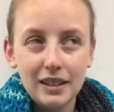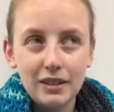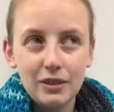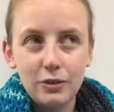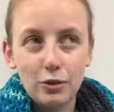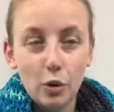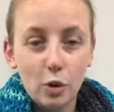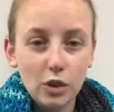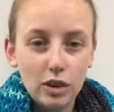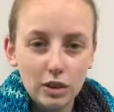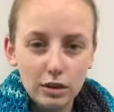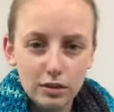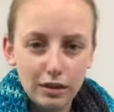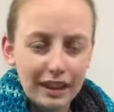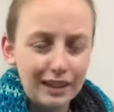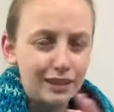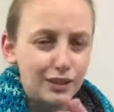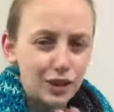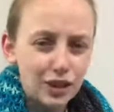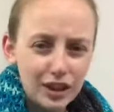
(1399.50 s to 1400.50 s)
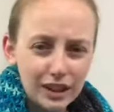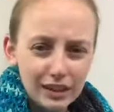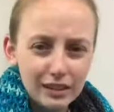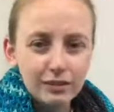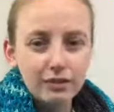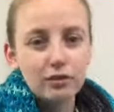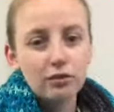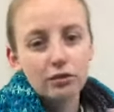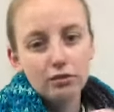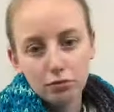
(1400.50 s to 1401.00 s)

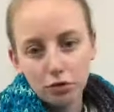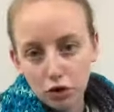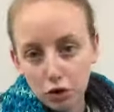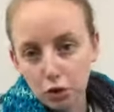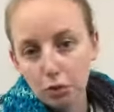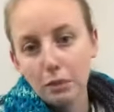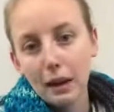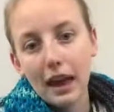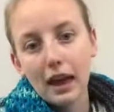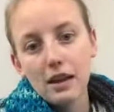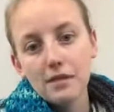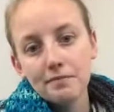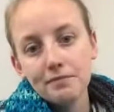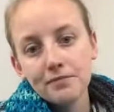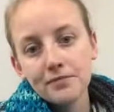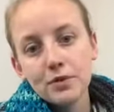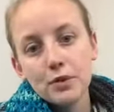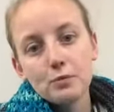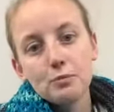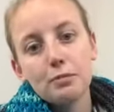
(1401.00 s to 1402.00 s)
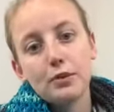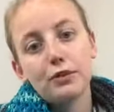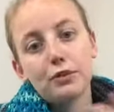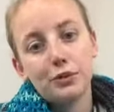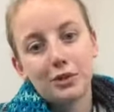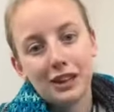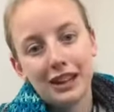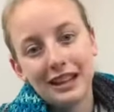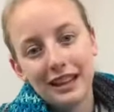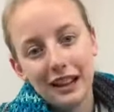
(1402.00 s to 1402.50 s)
through May
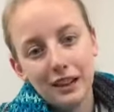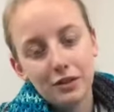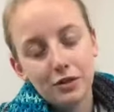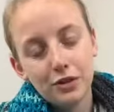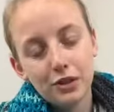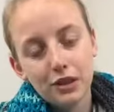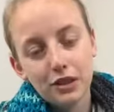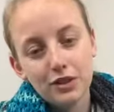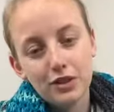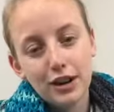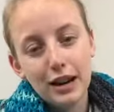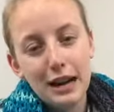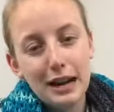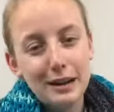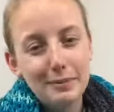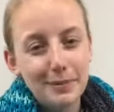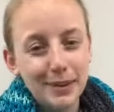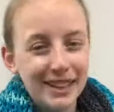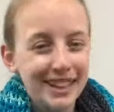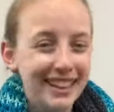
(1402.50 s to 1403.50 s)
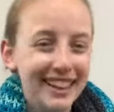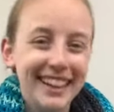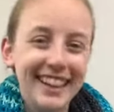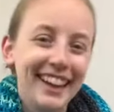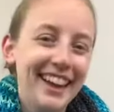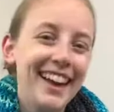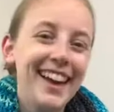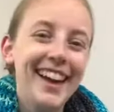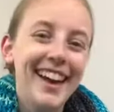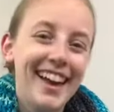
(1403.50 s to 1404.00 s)
before I left for the trip,
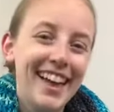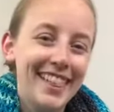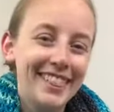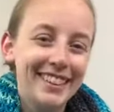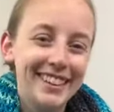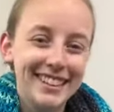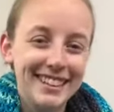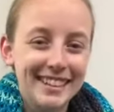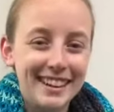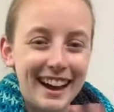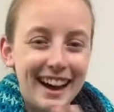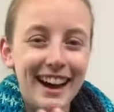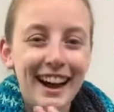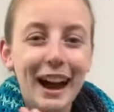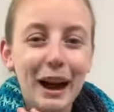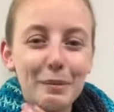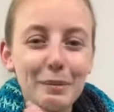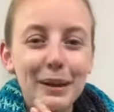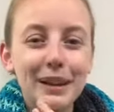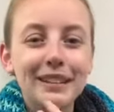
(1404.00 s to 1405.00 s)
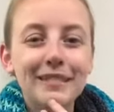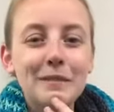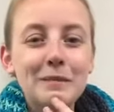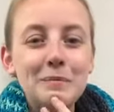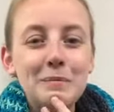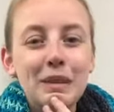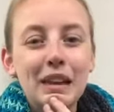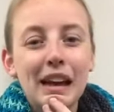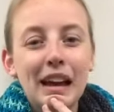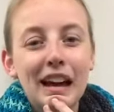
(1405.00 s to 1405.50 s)
and that did not happen.
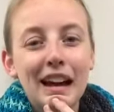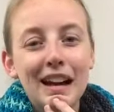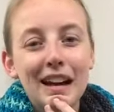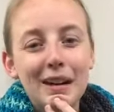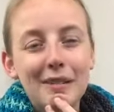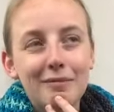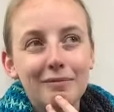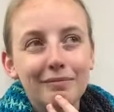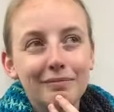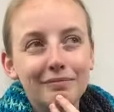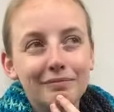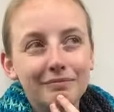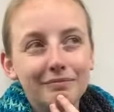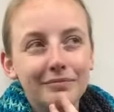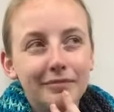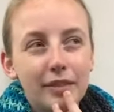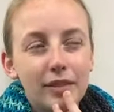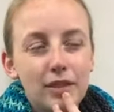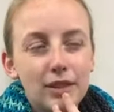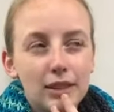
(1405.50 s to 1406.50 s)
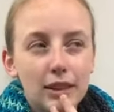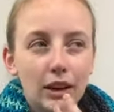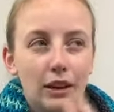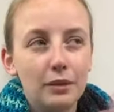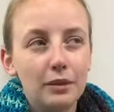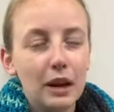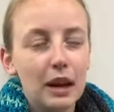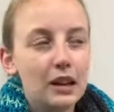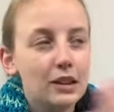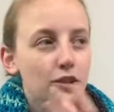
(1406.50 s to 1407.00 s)
So I'm
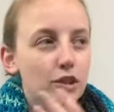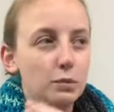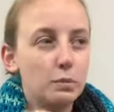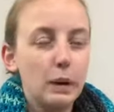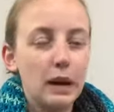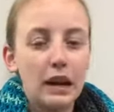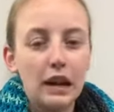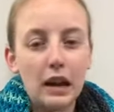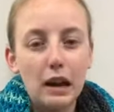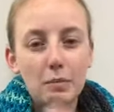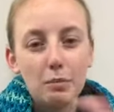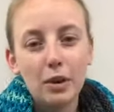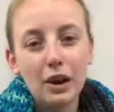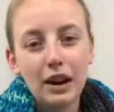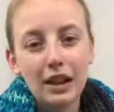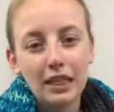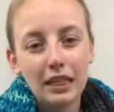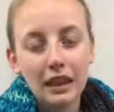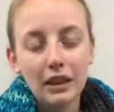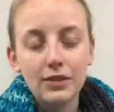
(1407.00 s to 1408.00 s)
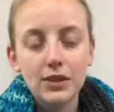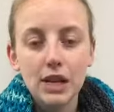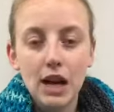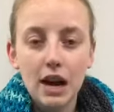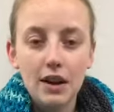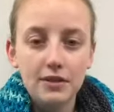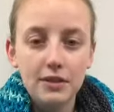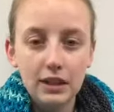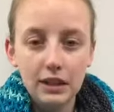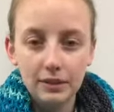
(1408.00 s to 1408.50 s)
kind of just picking up where I left
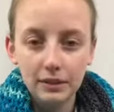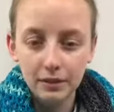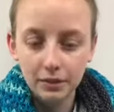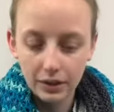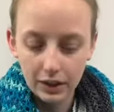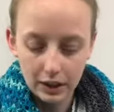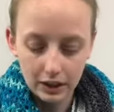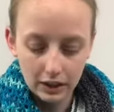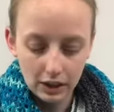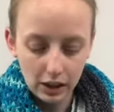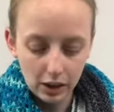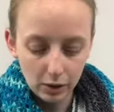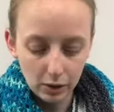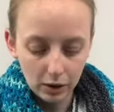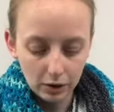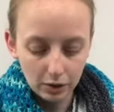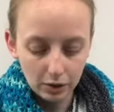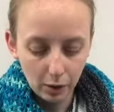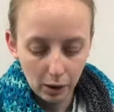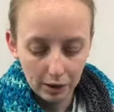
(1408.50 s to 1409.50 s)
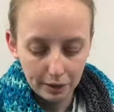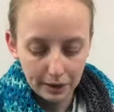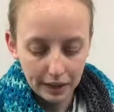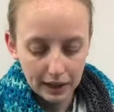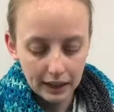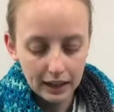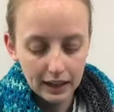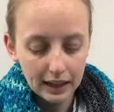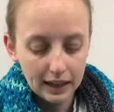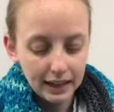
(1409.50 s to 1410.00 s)
off and continuing
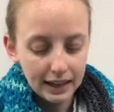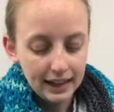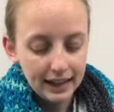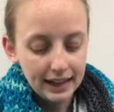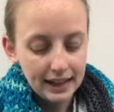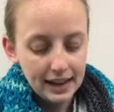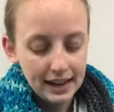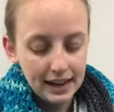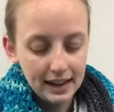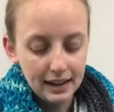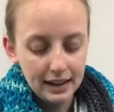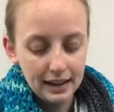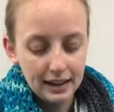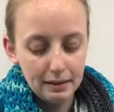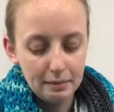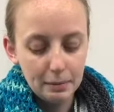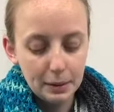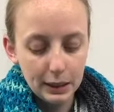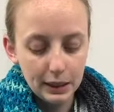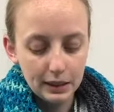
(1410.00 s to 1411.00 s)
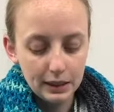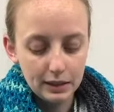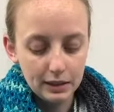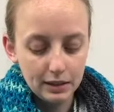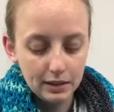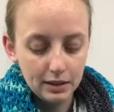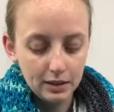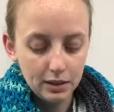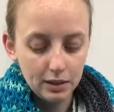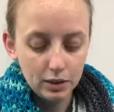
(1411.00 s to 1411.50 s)
forward, but
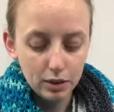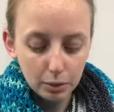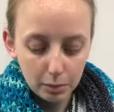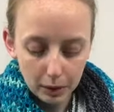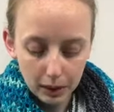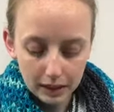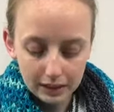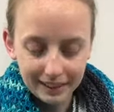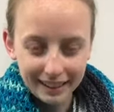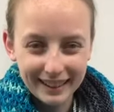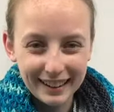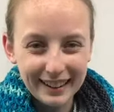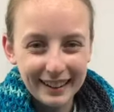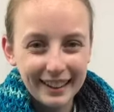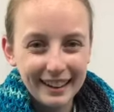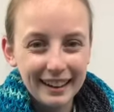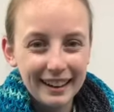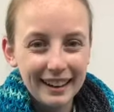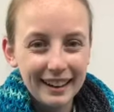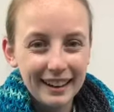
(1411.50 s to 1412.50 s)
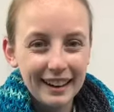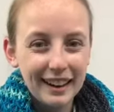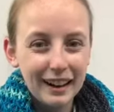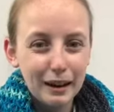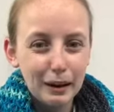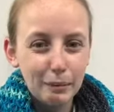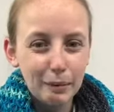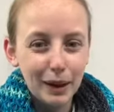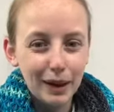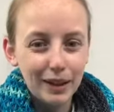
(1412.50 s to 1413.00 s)
super excited
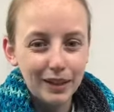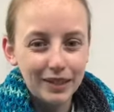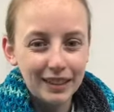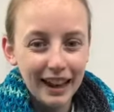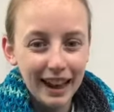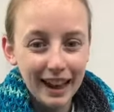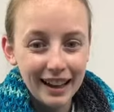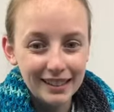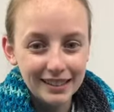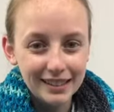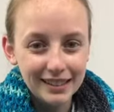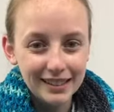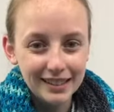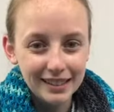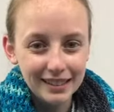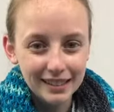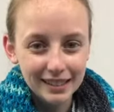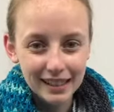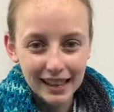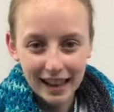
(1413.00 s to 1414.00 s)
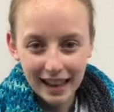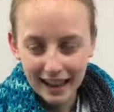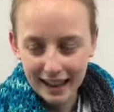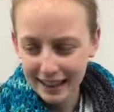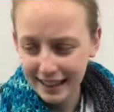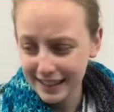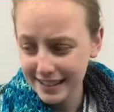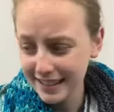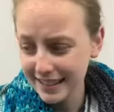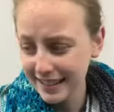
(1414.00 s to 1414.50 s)
about that.
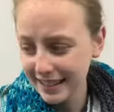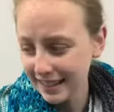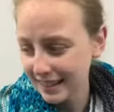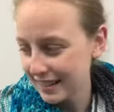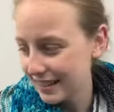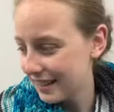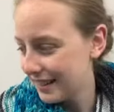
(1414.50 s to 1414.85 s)
And